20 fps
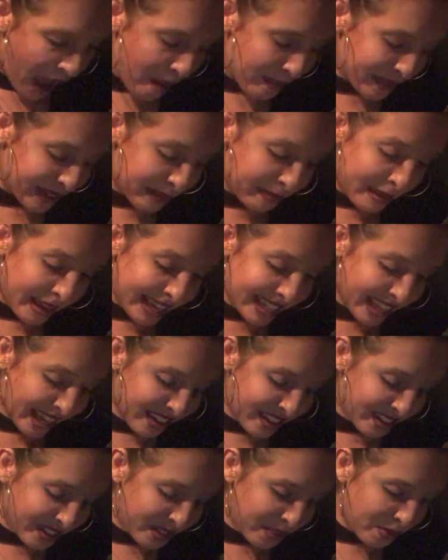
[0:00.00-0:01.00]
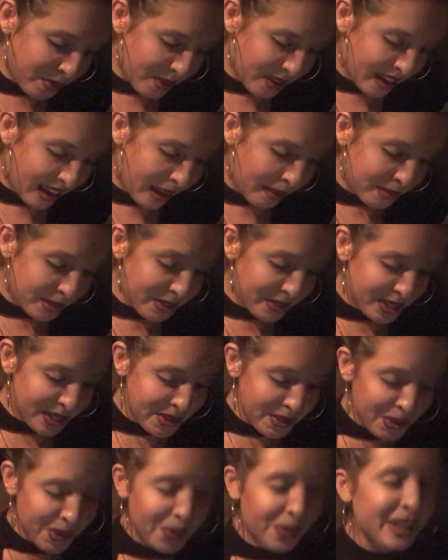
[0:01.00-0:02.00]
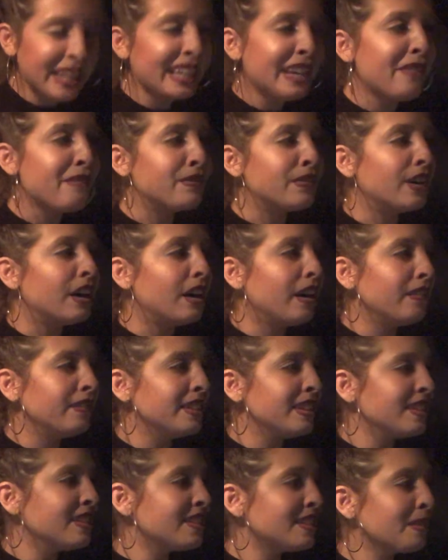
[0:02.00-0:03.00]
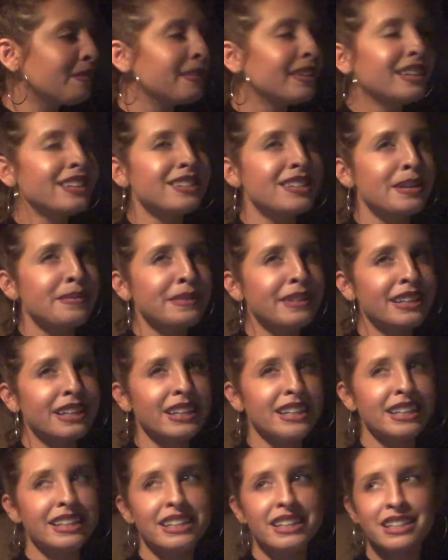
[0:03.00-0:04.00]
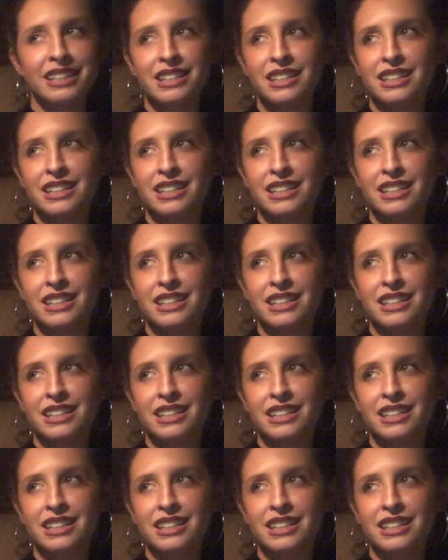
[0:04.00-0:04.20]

I'm going to pay attention to what I'm doing. You don't want to get involved in something, Gemini.